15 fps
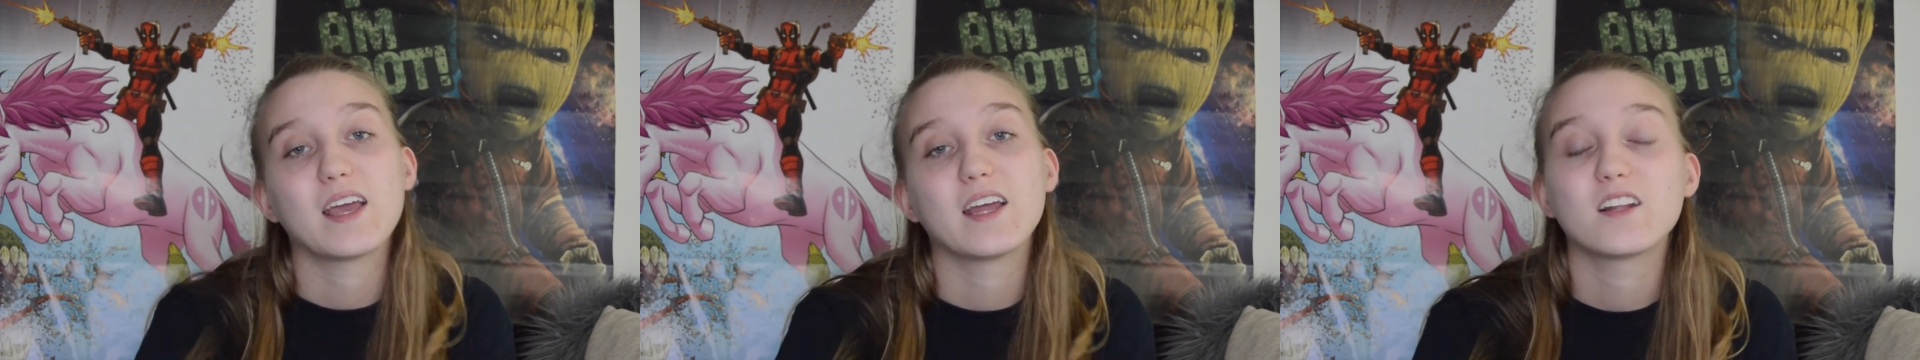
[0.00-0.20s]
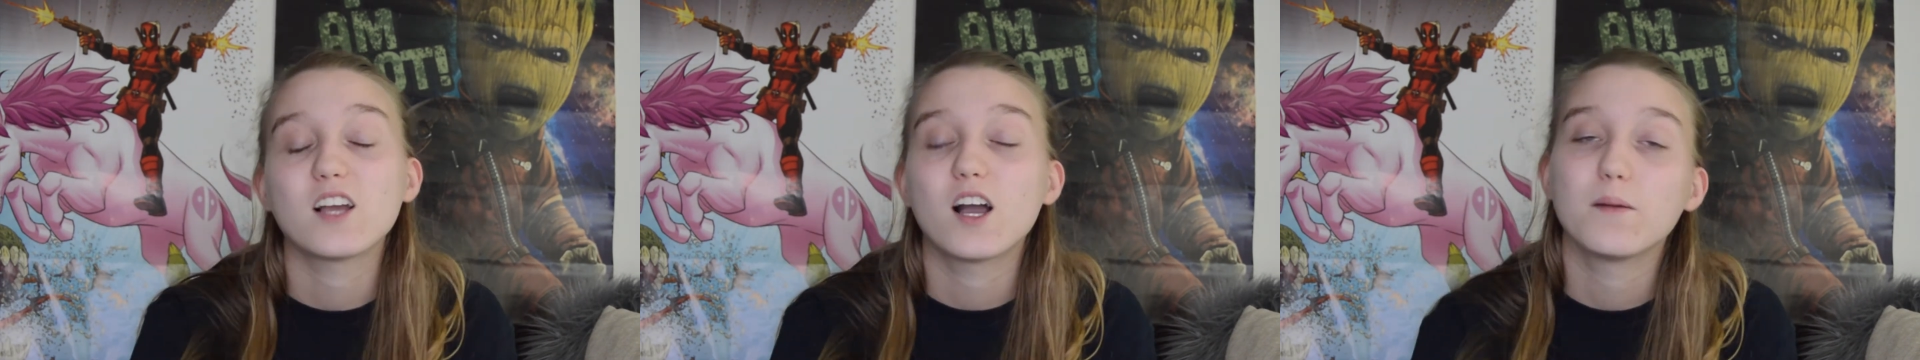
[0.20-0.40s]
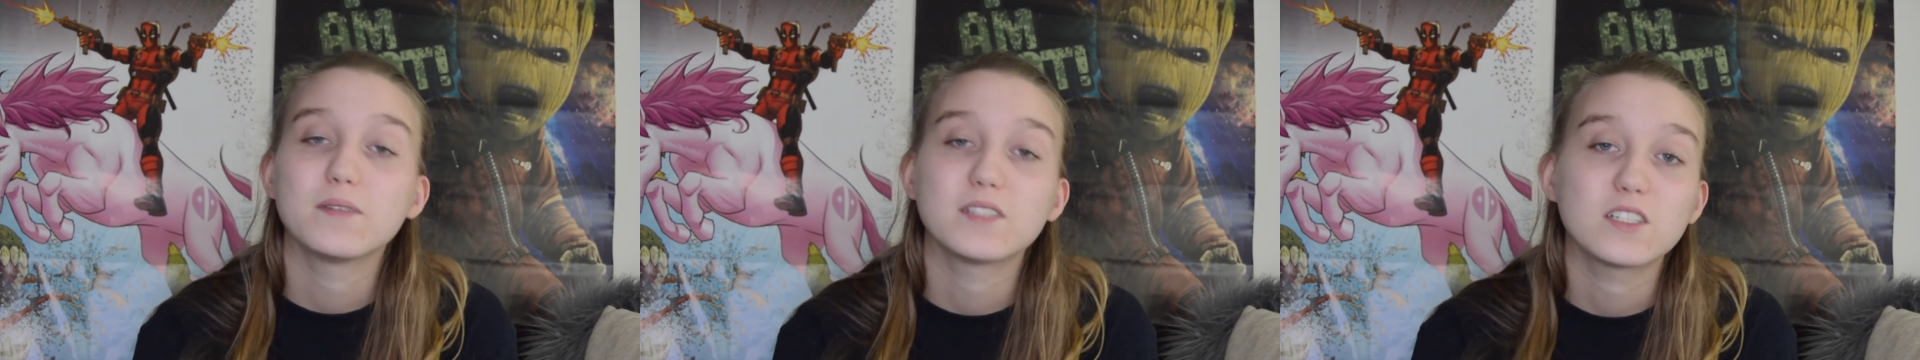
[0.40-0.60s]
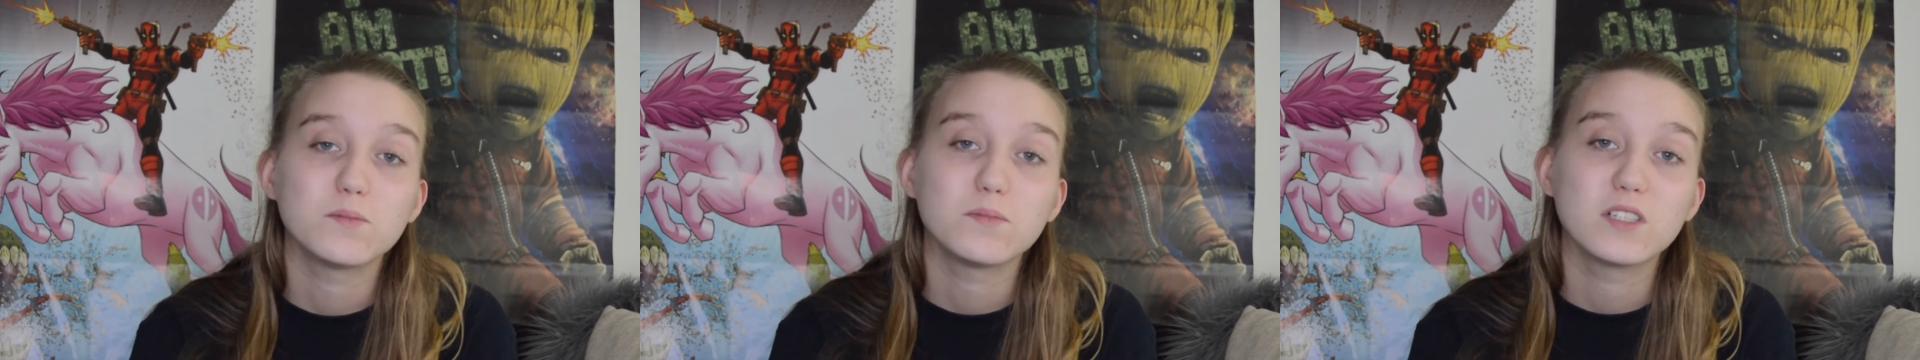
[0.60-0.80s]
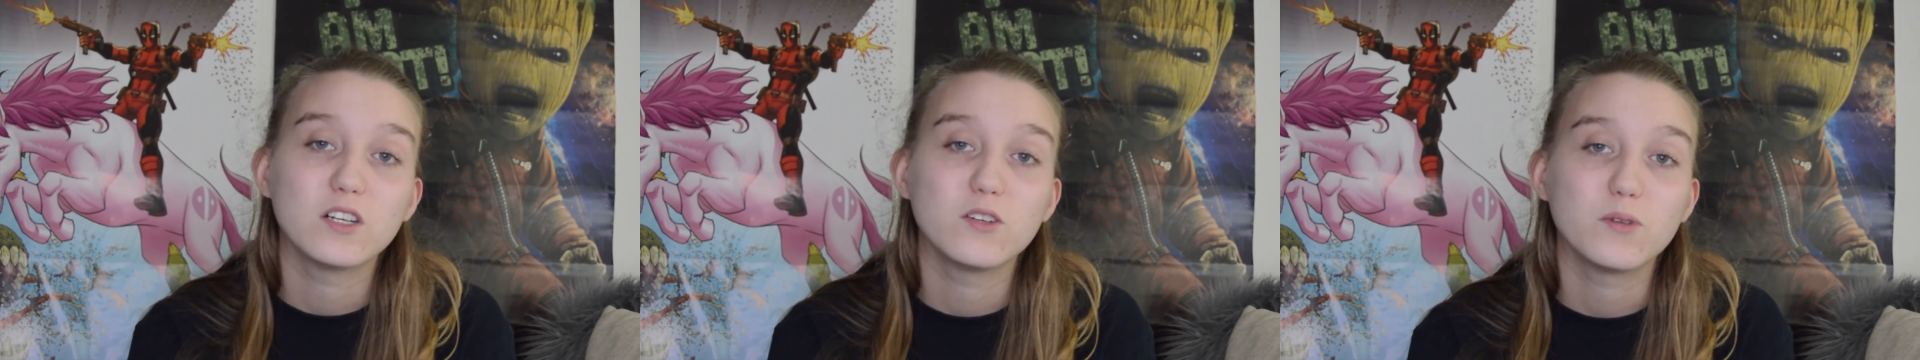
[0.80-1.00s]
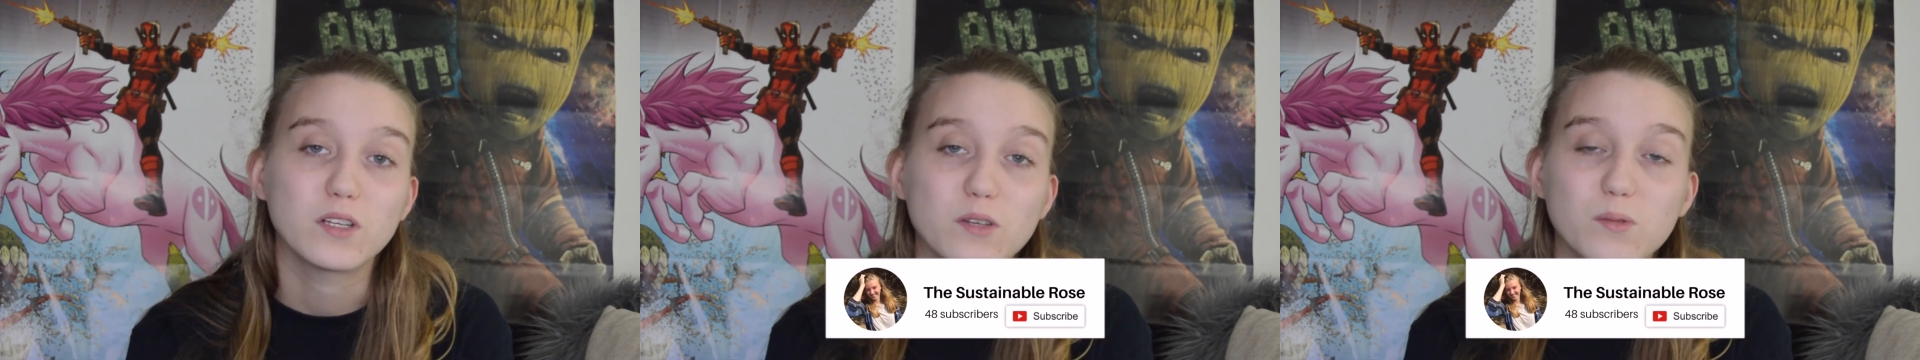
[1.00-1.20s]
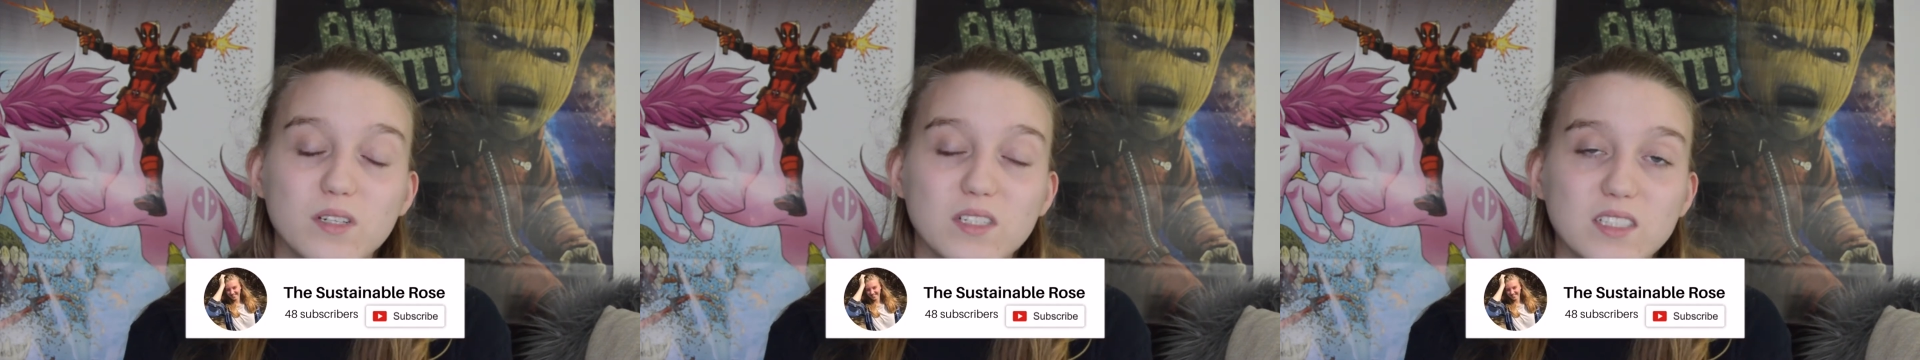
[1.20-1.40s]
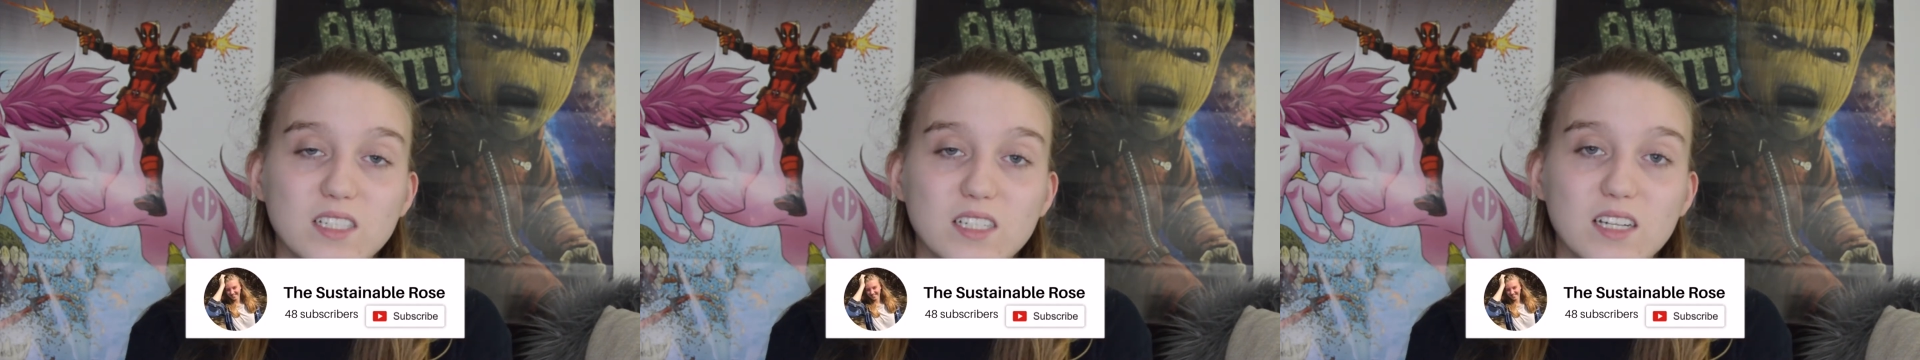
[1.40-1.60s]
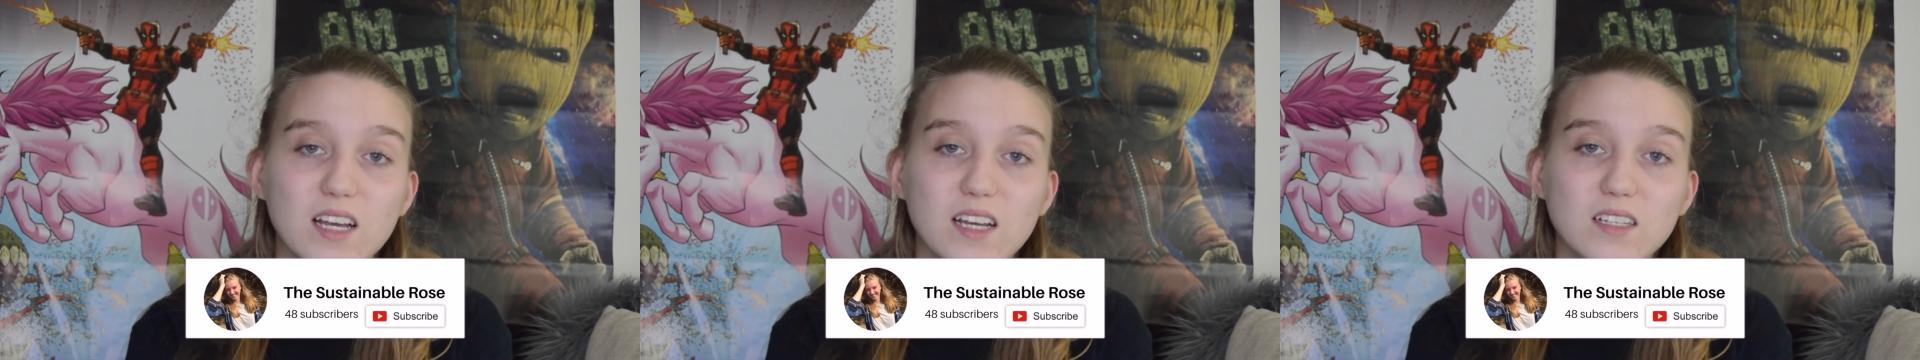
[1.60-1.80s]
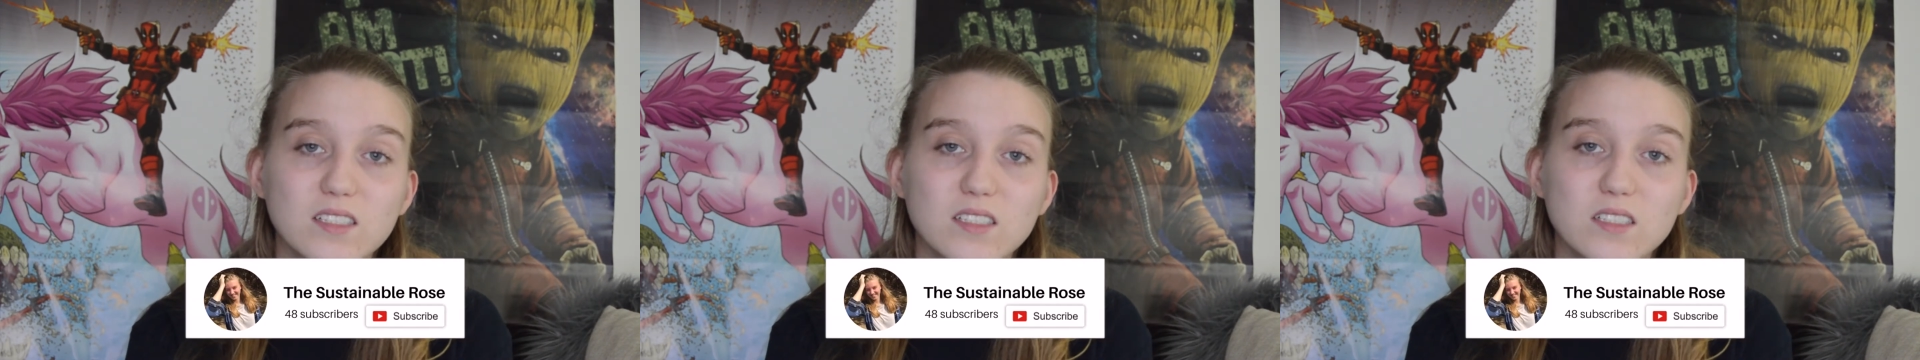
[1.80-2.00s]
and comment down below what you want to see
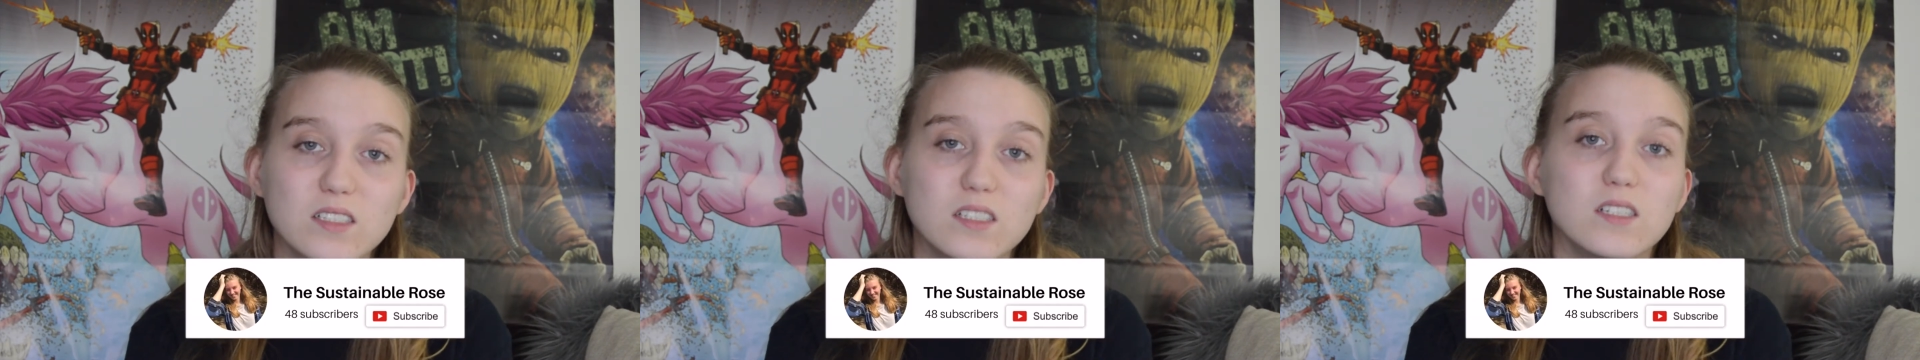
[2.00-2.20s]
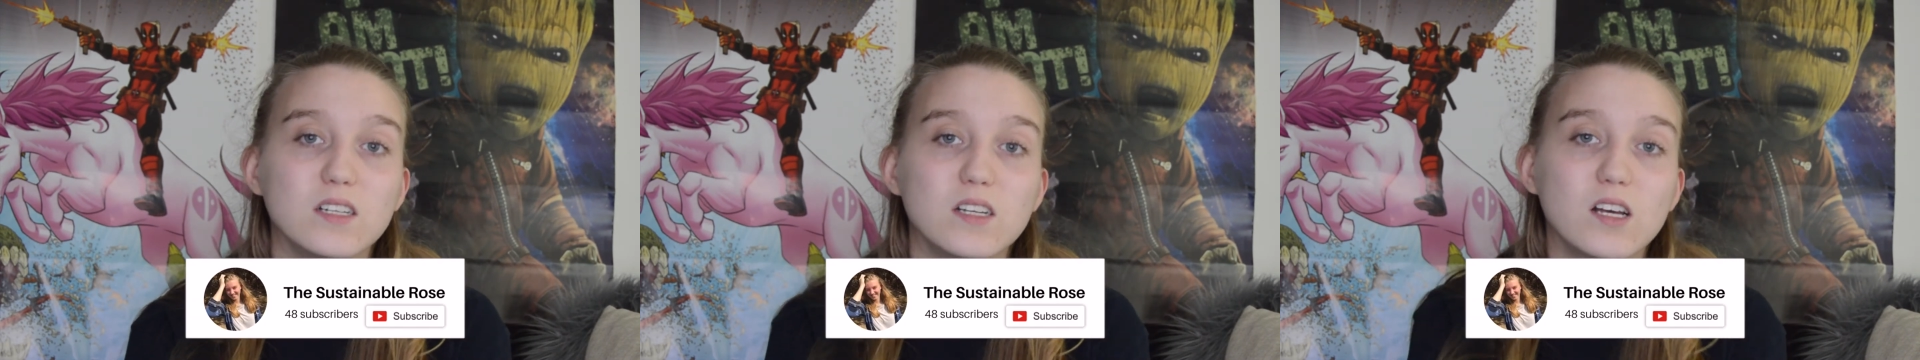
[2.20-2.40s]
next.